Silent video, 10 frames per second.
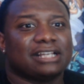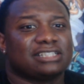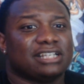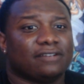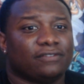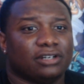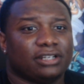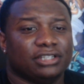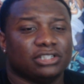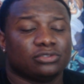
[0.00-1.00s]
I see how far
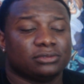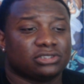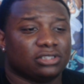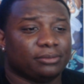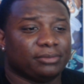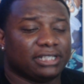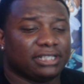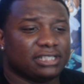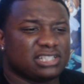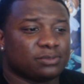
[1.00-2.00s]
he is from Storm, yeah,
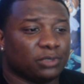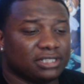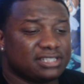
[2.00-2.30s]
that is a smart